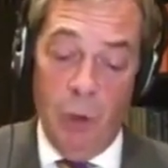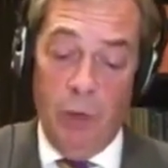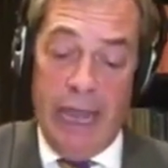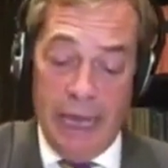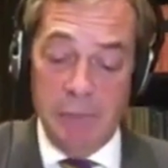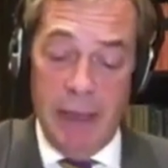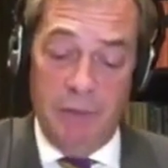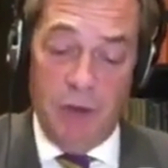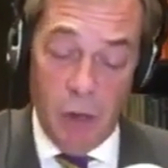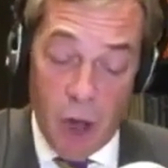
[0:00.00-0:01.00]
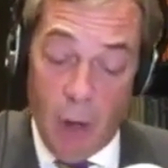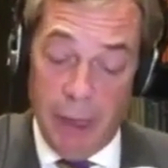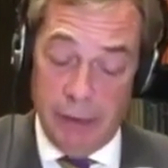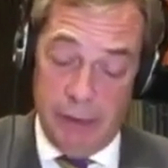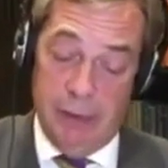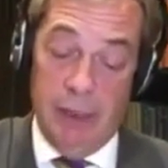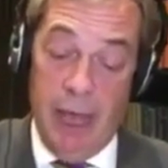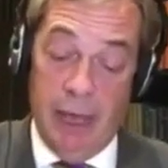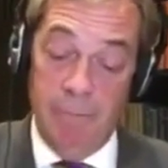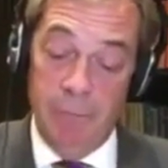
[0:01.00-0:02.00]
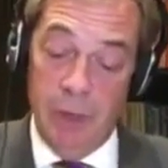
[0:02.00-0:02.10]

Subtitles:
Well, he has made a few comments today.